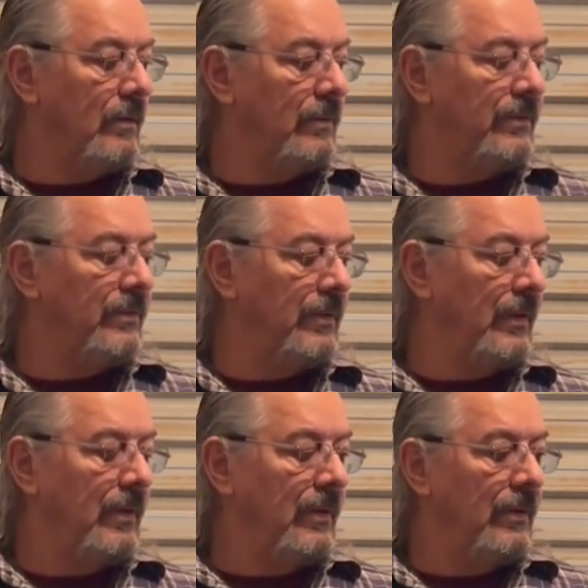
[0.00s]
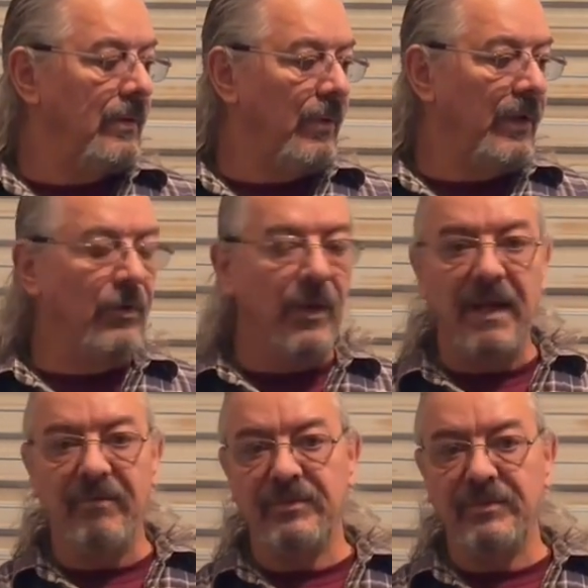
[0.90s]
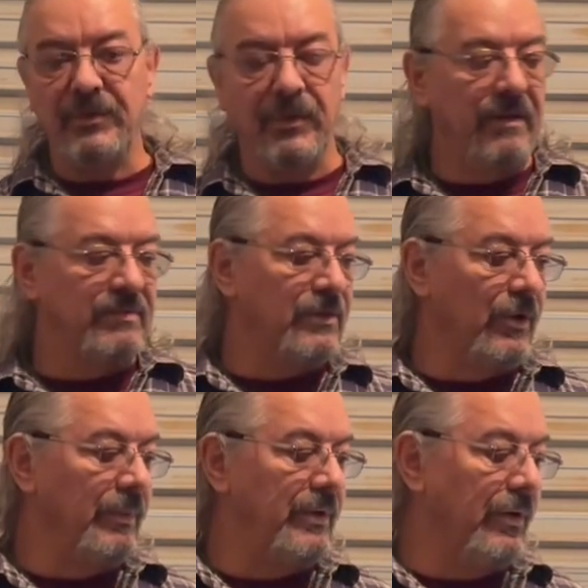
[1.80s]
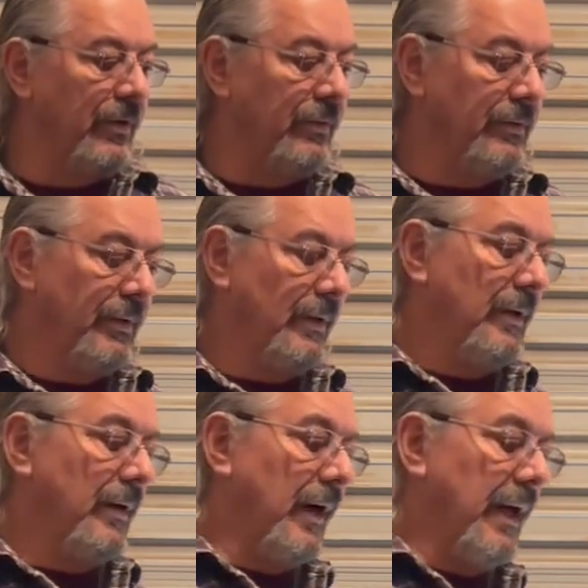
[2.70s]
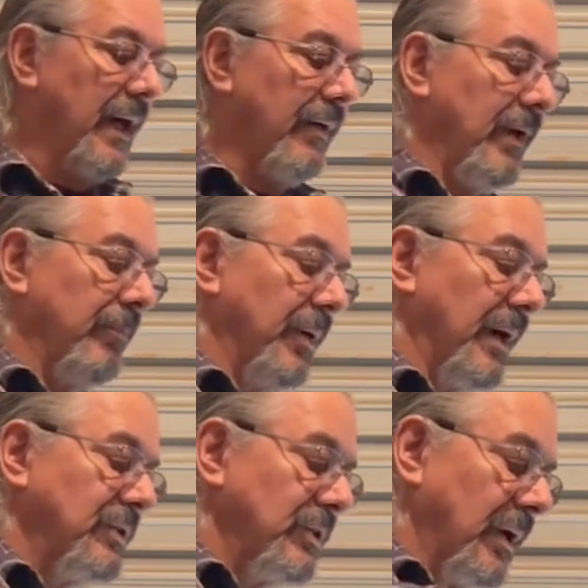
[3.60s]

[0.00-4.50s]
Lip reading: Oops. Well, I have skirt material. I have a bunch